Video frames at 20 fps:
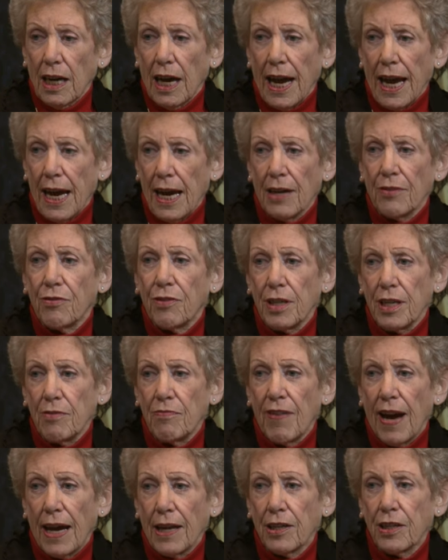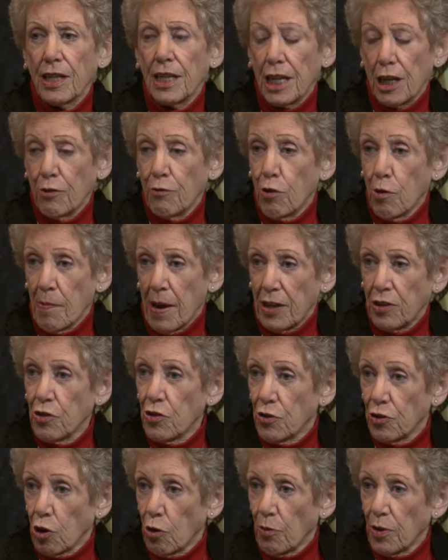at the Vatican
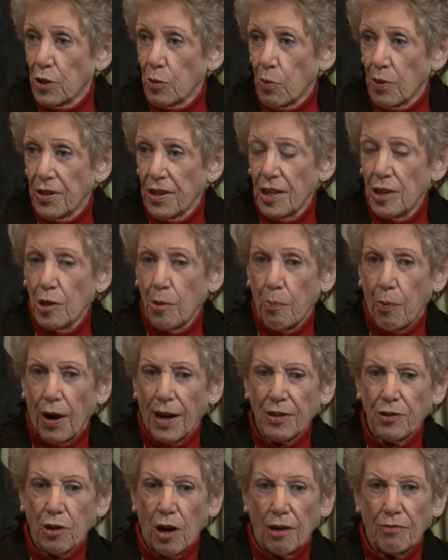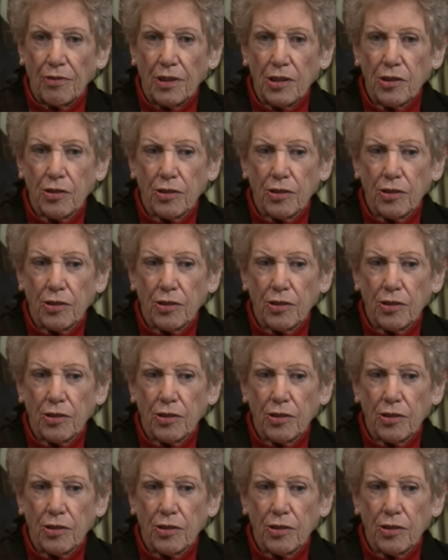Information Service within the press office.